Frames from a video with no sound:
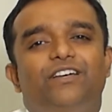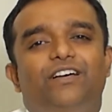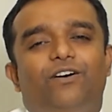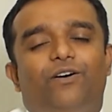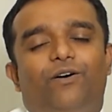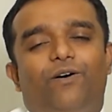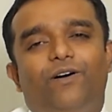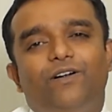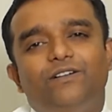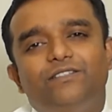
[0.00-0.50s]

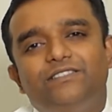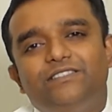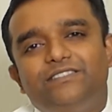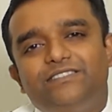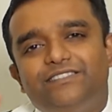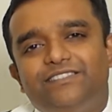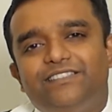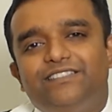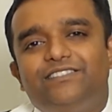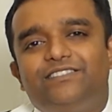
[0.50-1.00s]
all
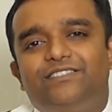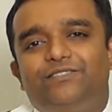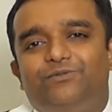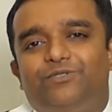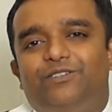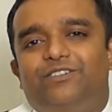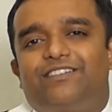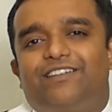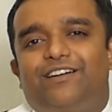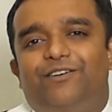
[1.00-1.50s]
these things
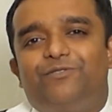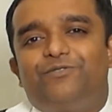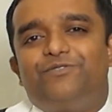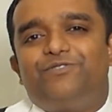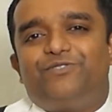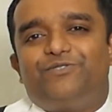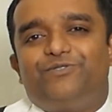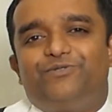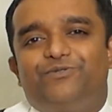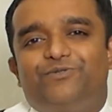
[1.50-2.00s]
will
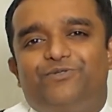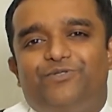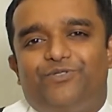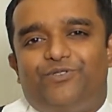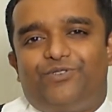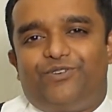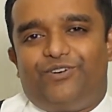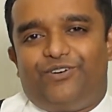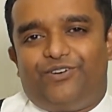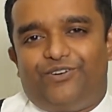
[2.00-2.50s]
count to
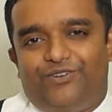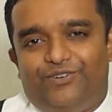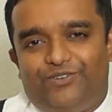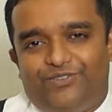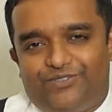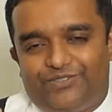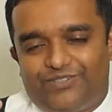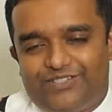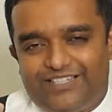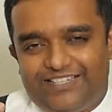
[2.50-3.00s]

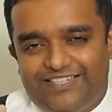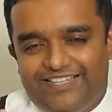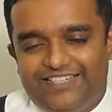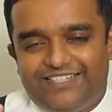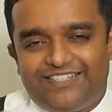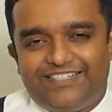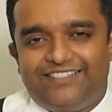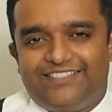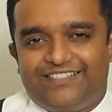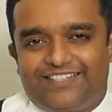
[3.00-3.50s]
uh,
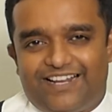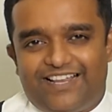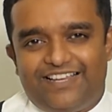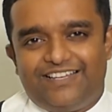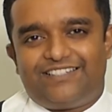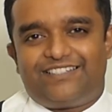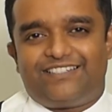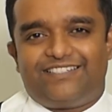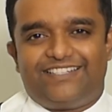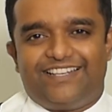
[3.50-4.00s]
getting the
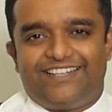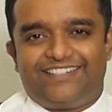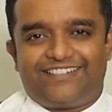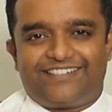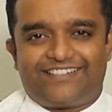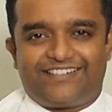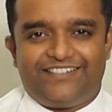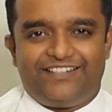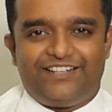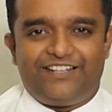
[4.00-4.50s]
right dental
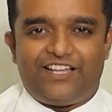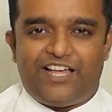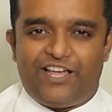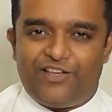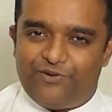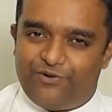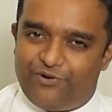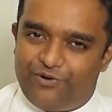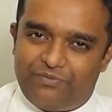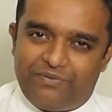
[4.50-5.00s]
clinic.
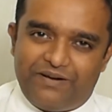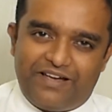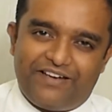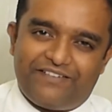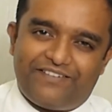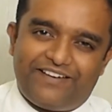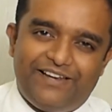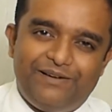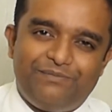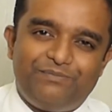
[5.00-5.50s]
I hope I
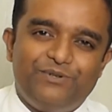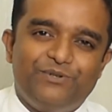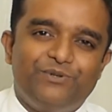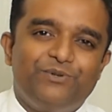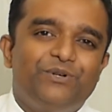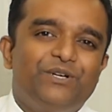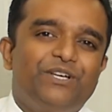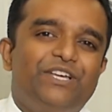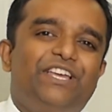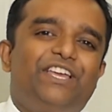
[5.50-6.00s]
have helped
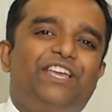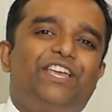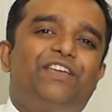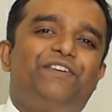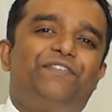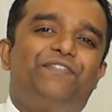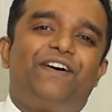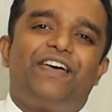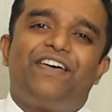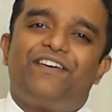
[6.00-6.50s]
you.
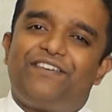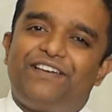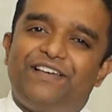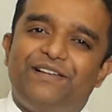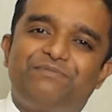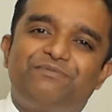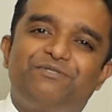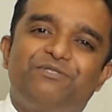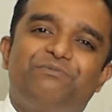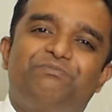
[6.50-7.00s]
If I have
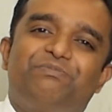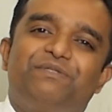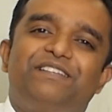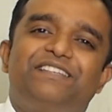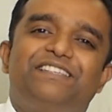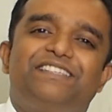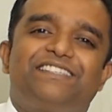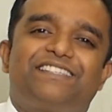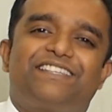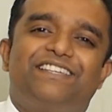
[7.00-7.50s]
helped you,
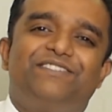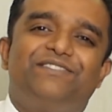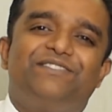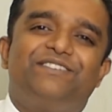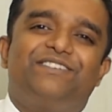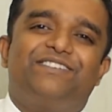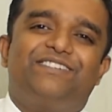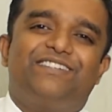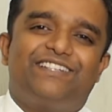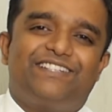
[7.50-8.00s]
please give
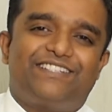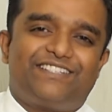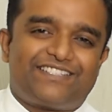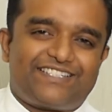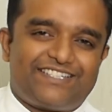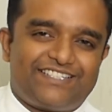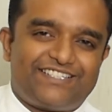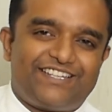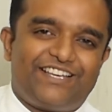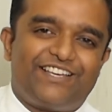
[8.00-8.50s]
it, uh,
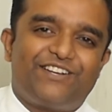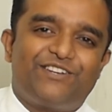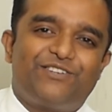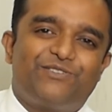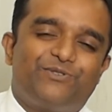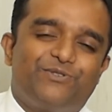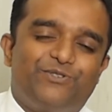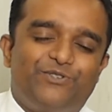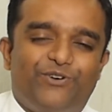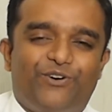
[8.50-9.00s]
share it
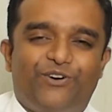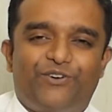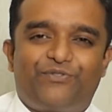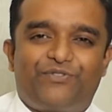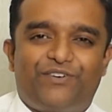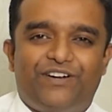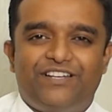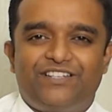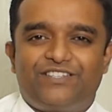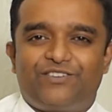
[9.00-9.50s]
to your
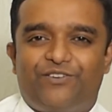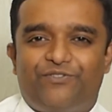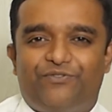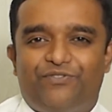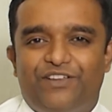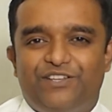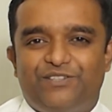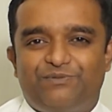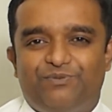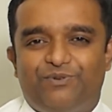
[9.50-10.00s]
friends on
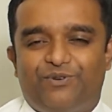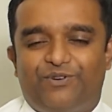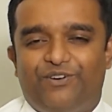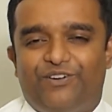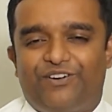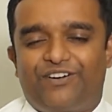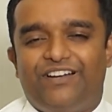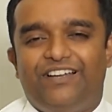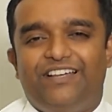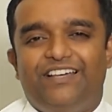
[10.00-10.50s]
Facebook
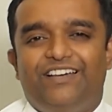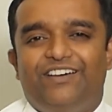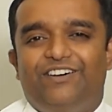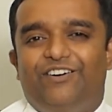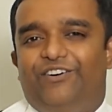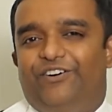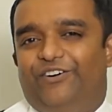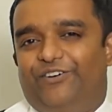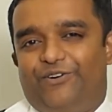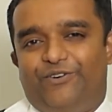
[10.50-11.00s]
or,
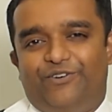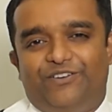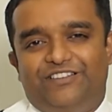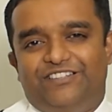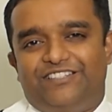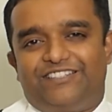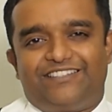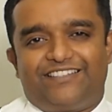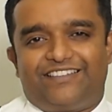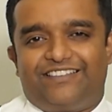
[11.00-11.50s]
or on
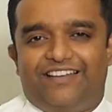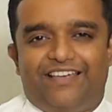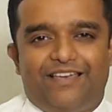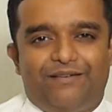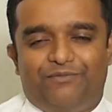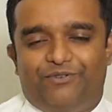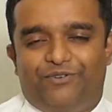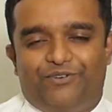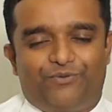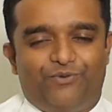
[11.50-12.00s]

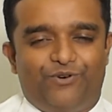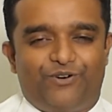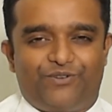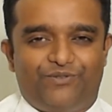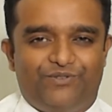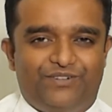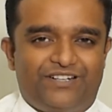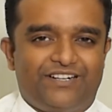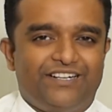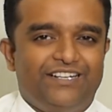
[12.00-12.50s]
Instagram or
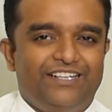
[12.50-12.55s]
whatever